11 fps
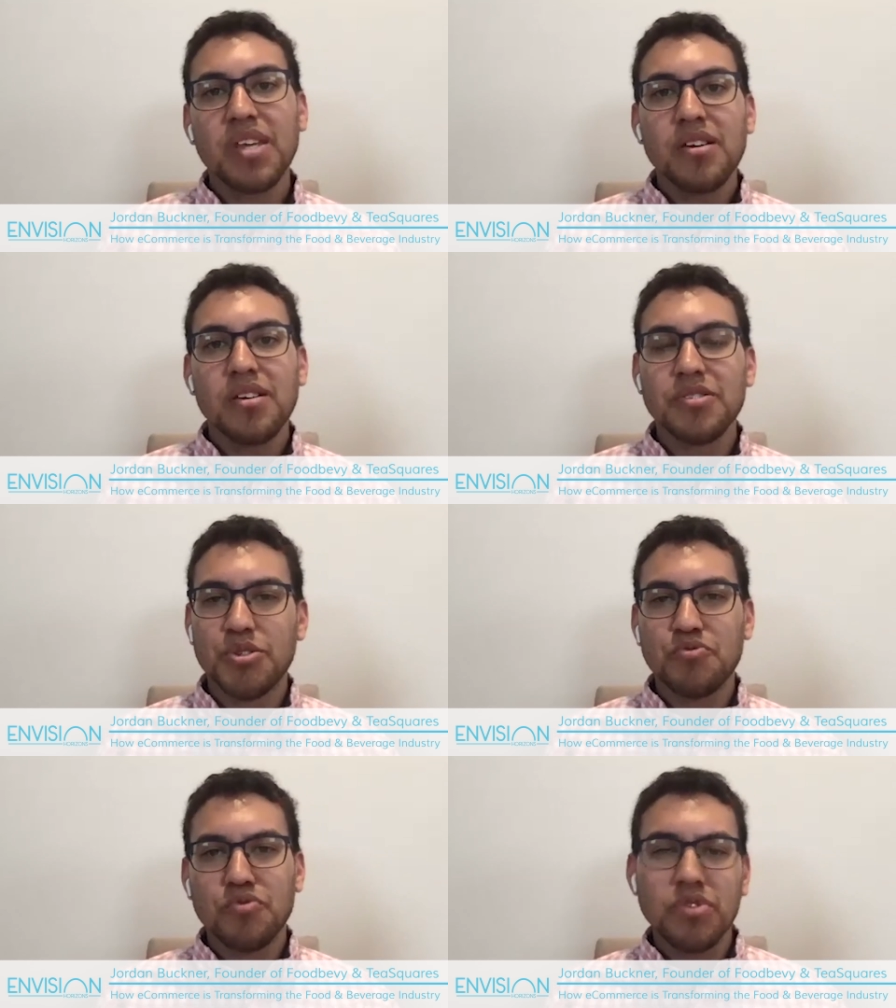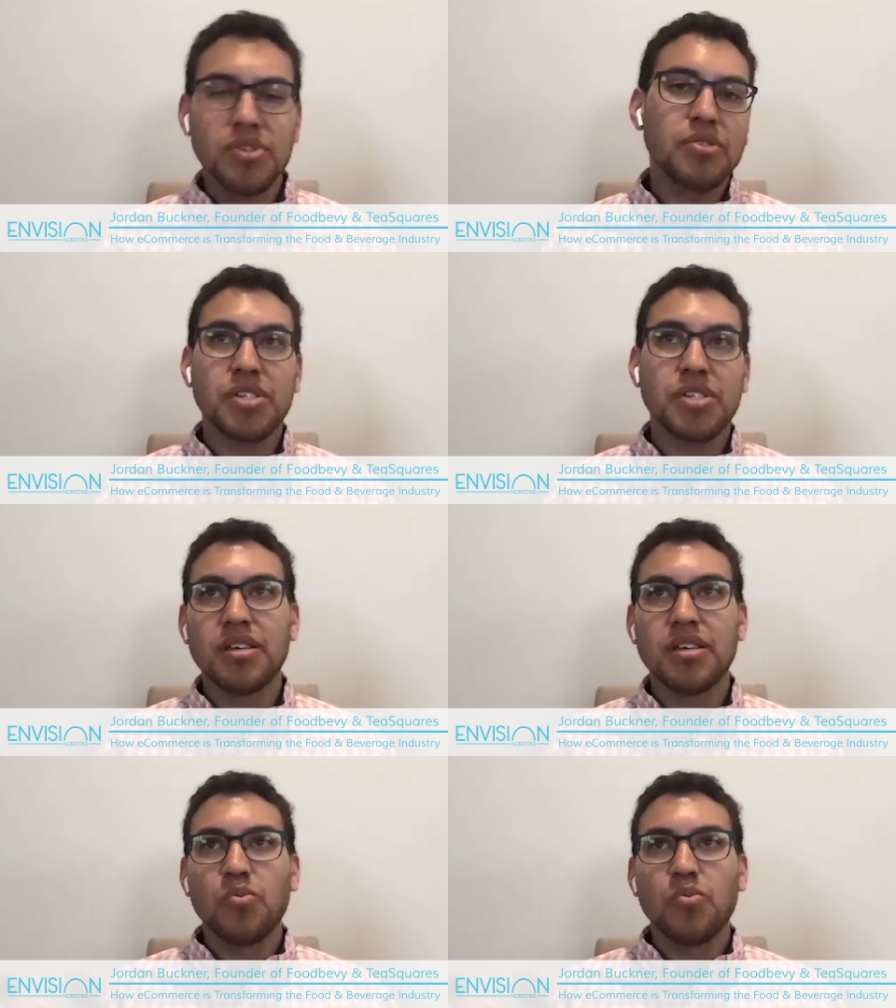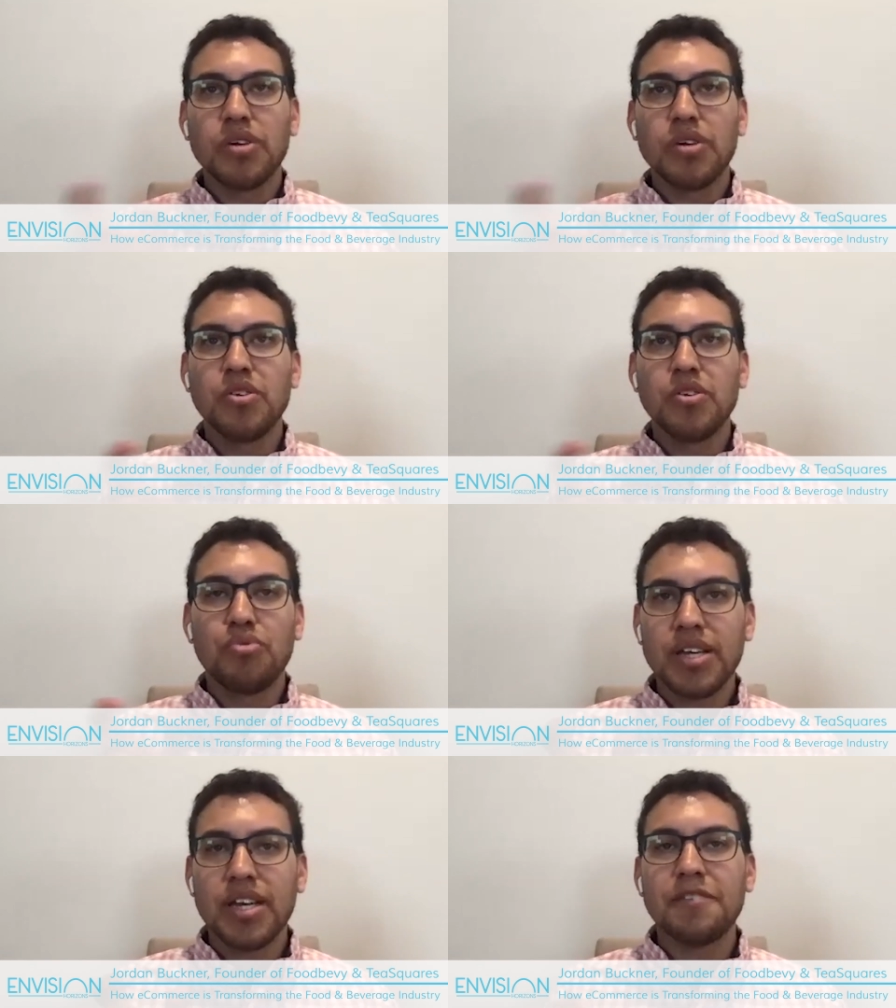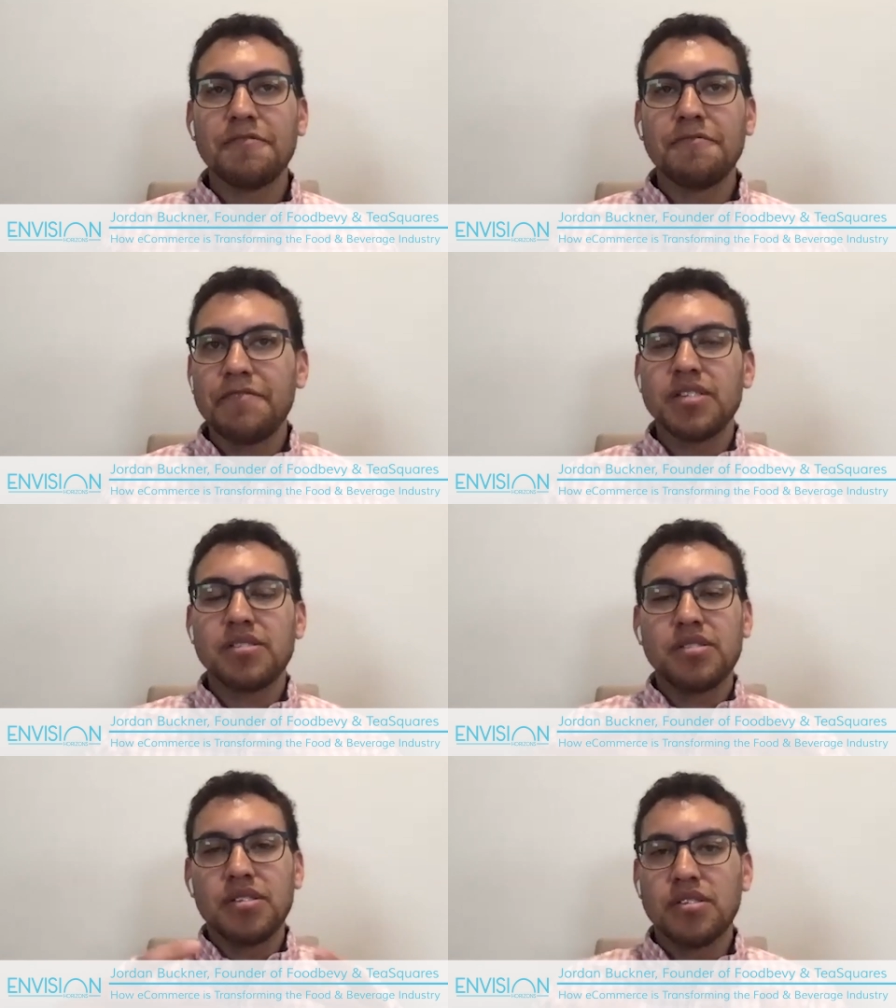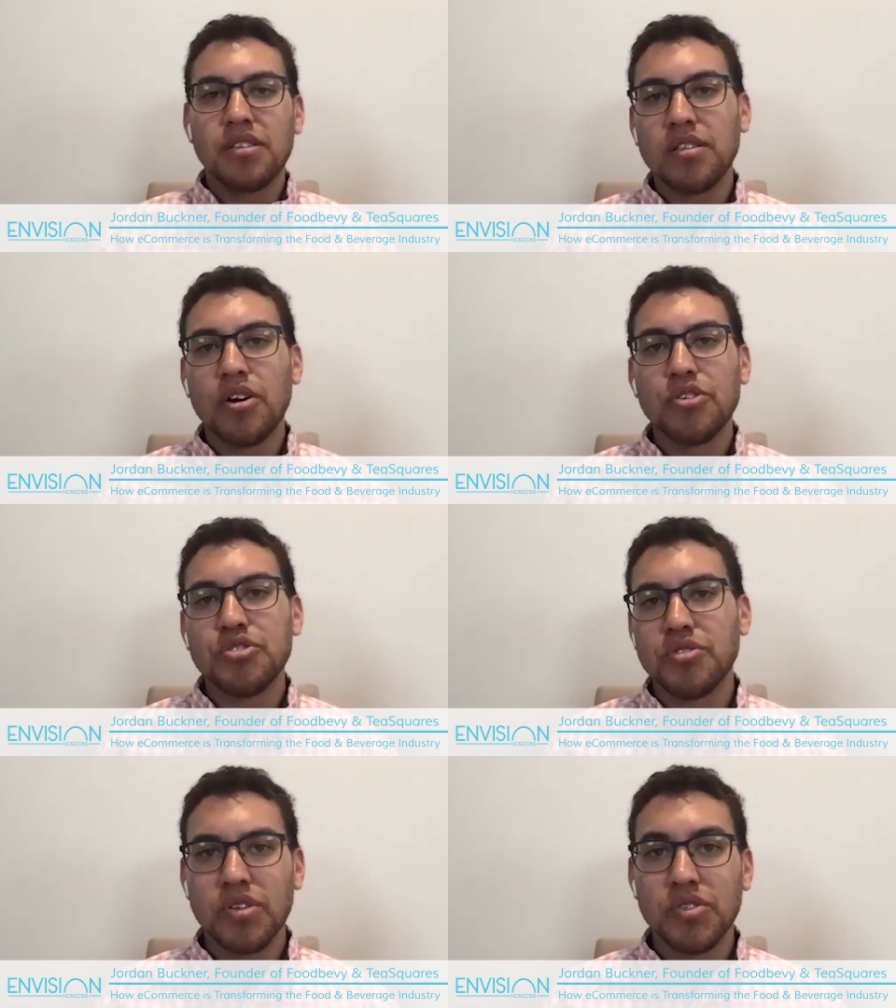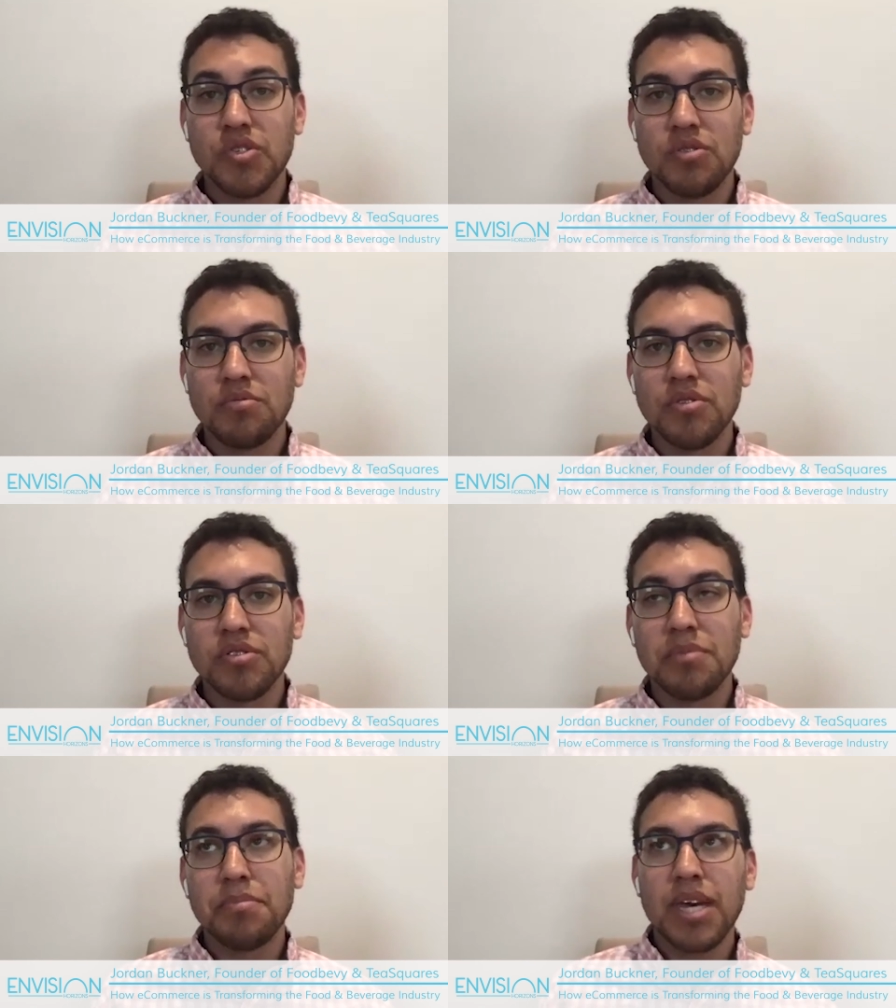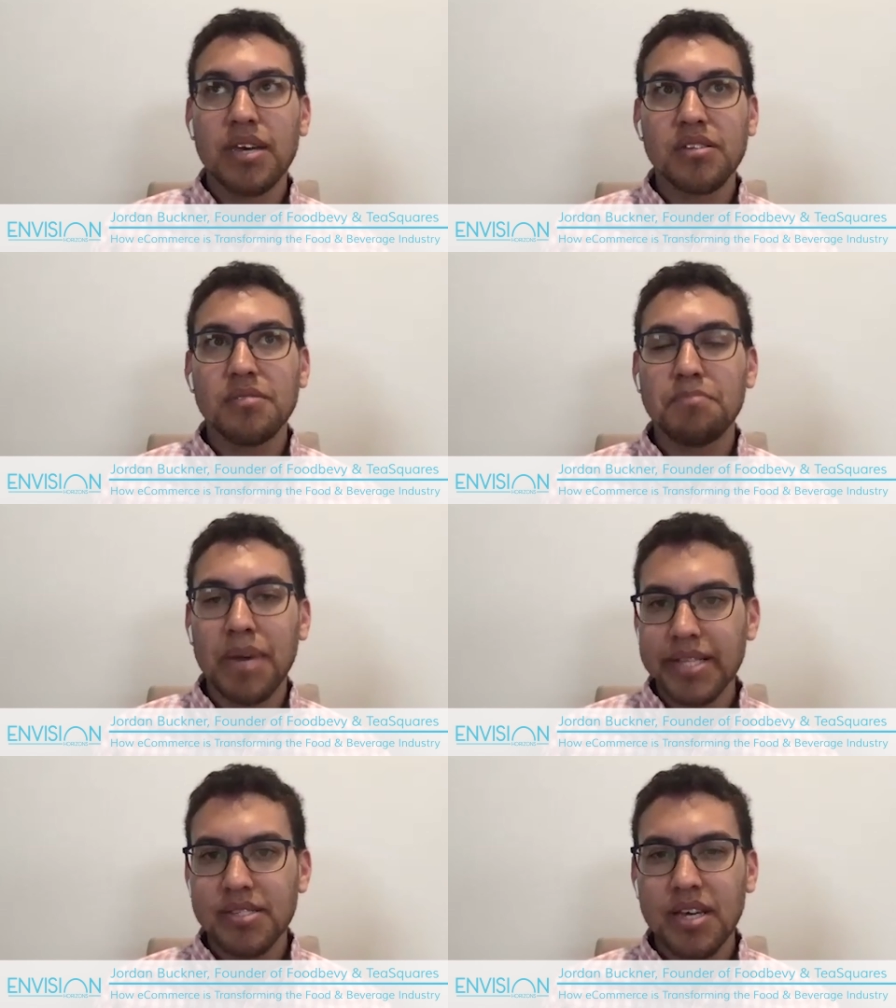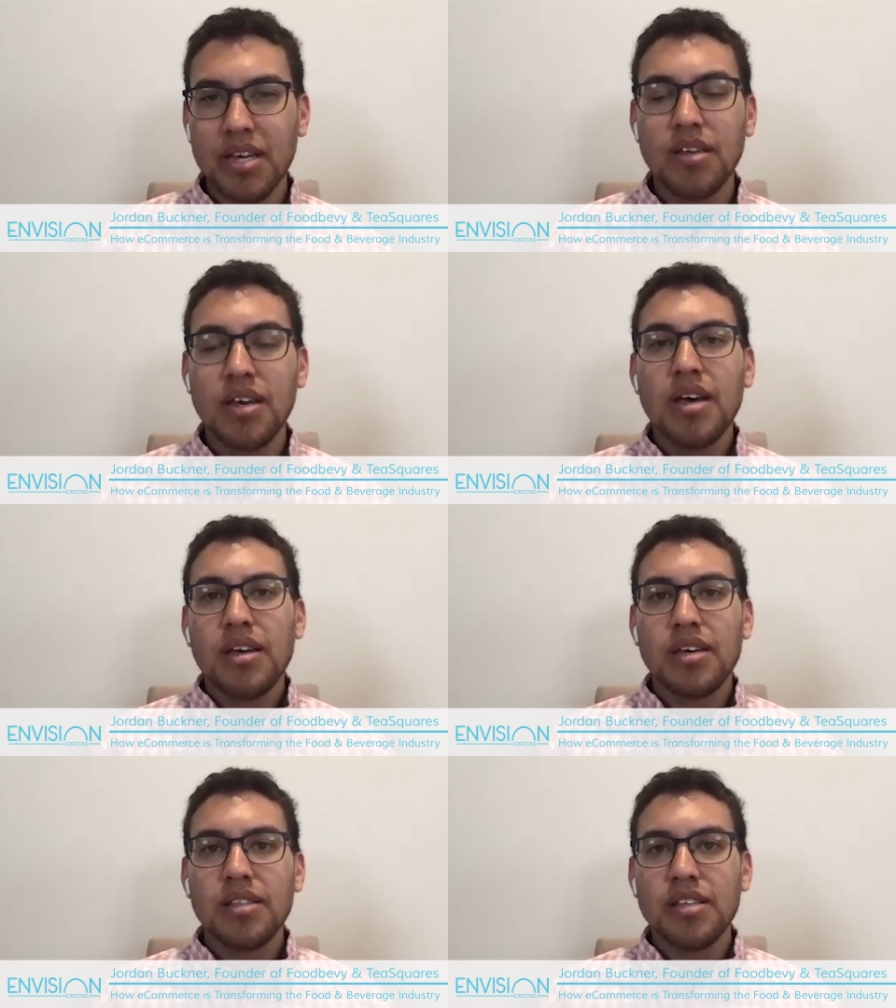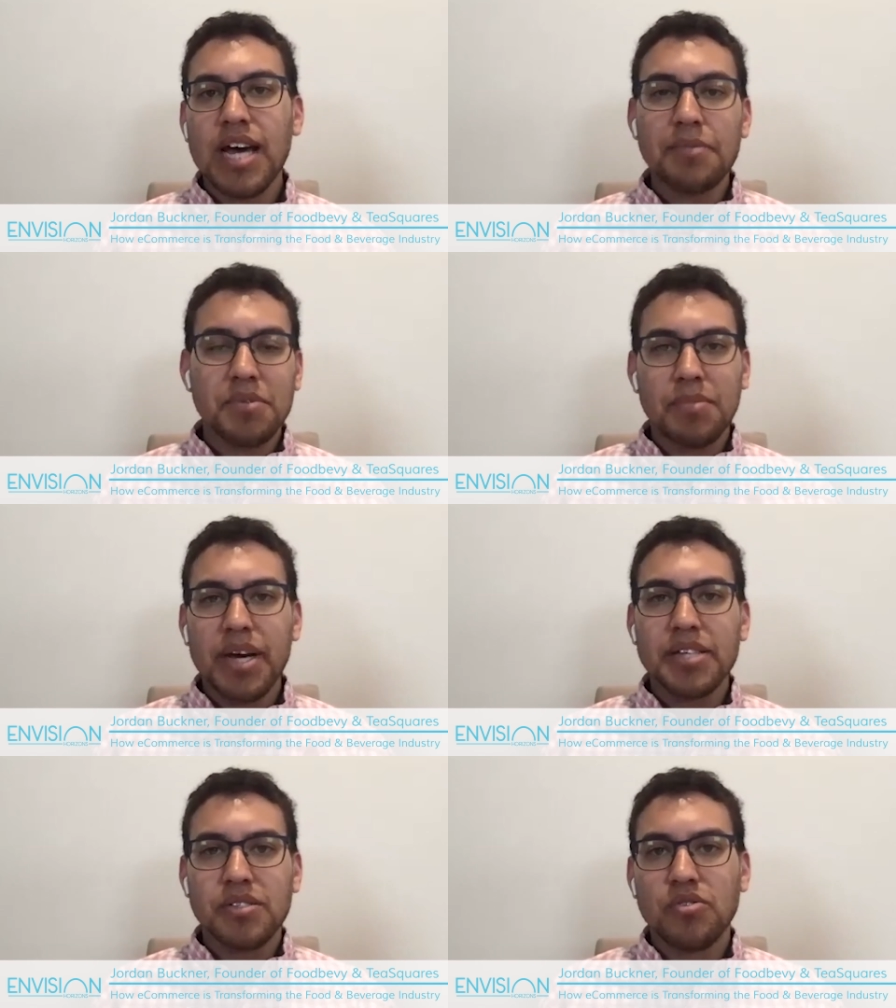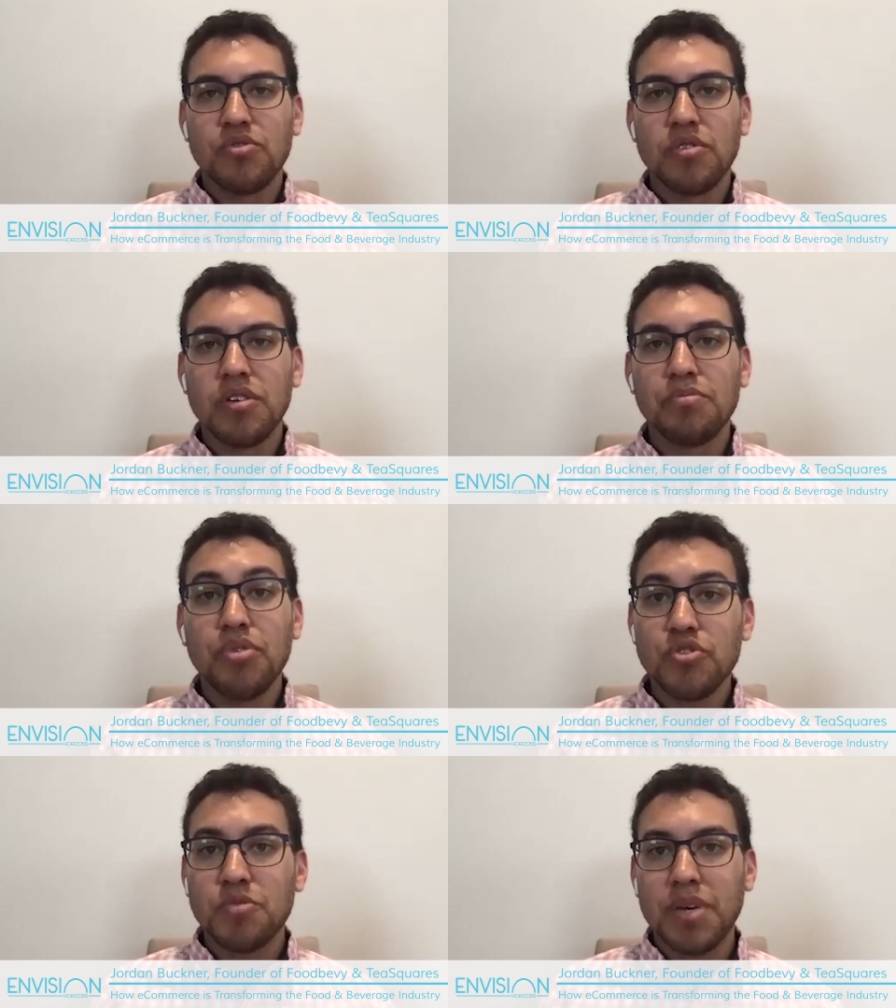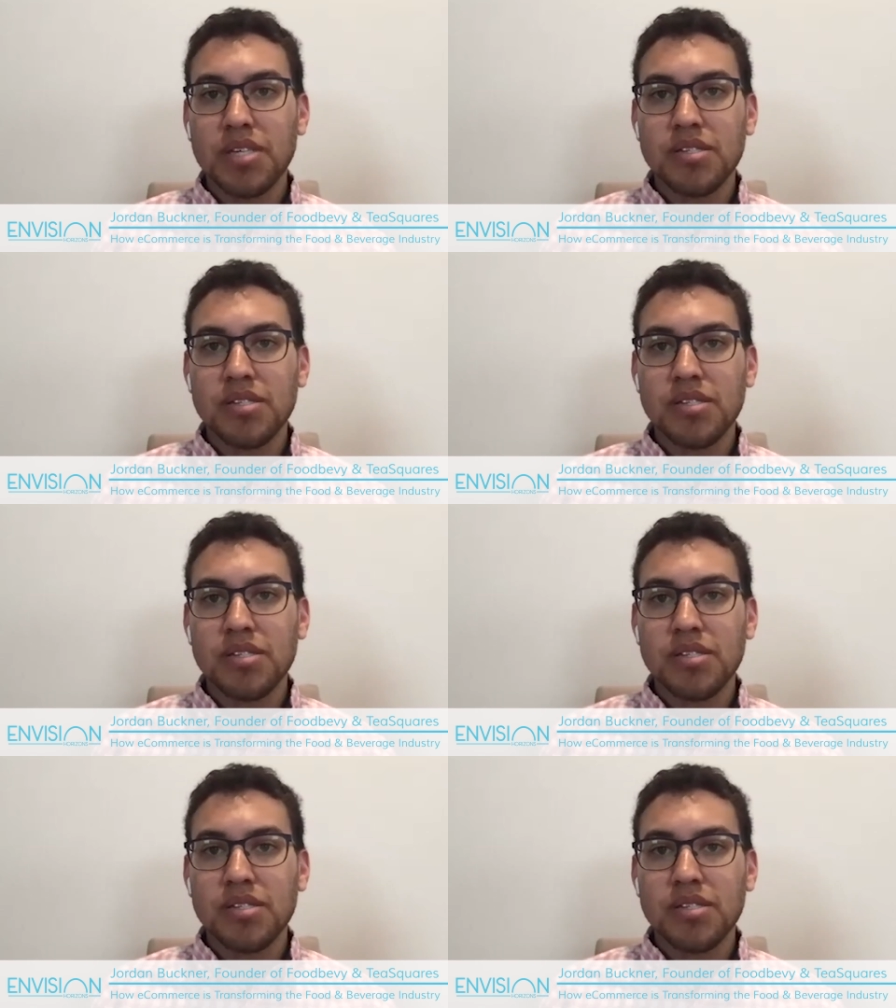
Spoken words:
And so it's really understanding where your brand kind of fits into the larger consumer demand mindset and then optimizing your approach based on